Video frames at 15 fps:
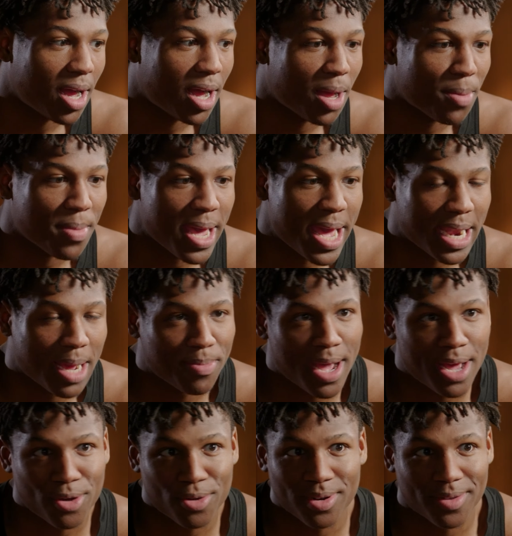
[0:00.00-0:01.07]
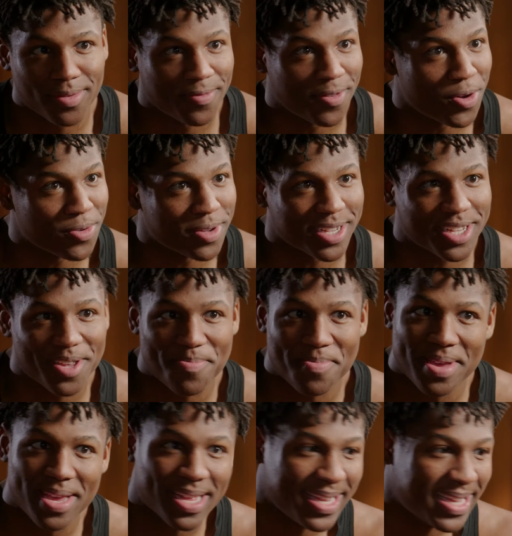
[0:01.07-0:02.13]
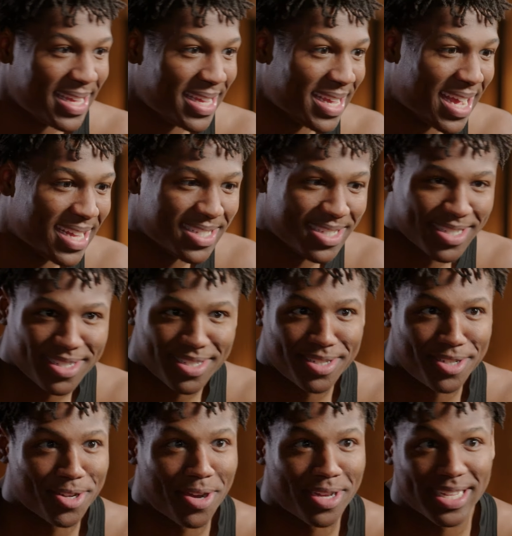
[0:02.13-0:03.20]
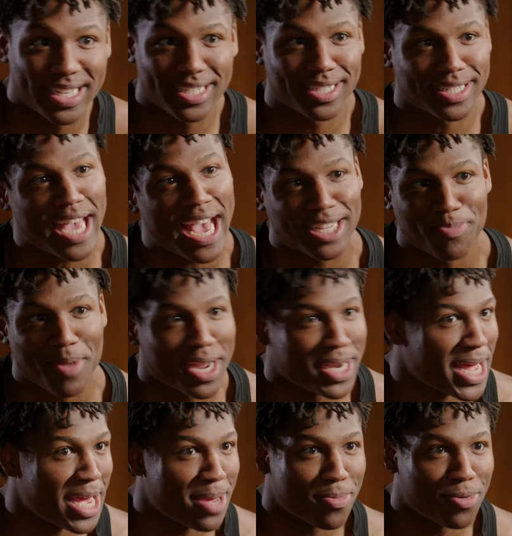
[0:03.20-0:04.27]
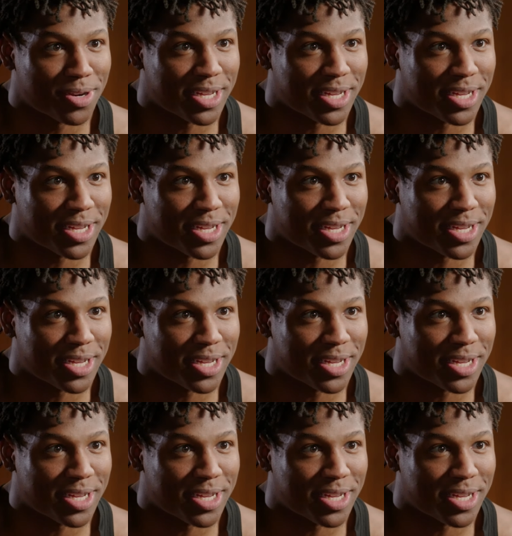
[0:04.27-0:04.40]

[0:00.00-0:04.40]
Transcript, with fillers: "Oh man, I'm not on the voting committee. I just, you know, it just has my name